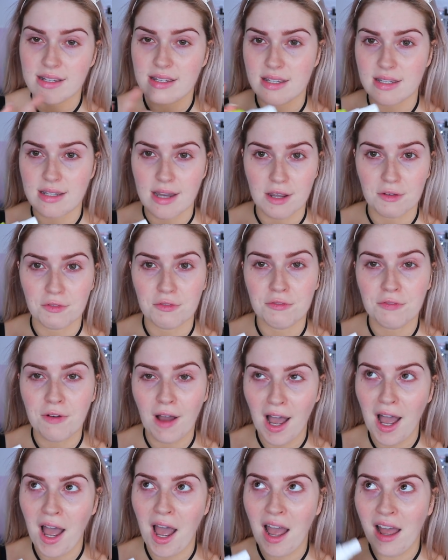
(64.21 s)
stay
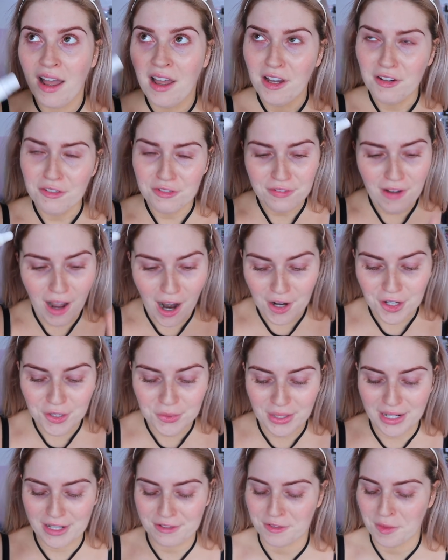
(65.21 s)
far, far
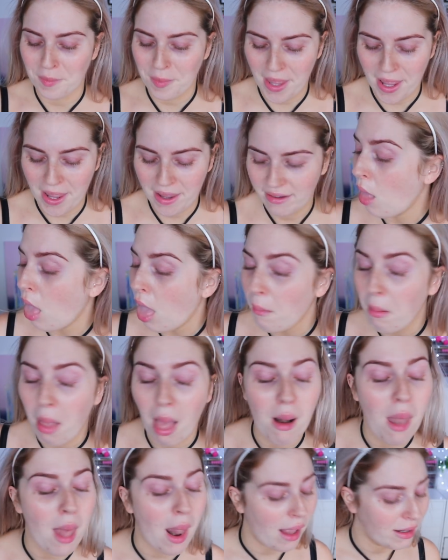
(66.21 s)
away from that.
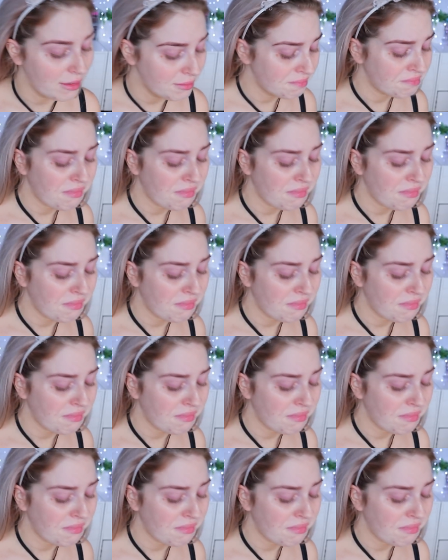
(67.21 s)
And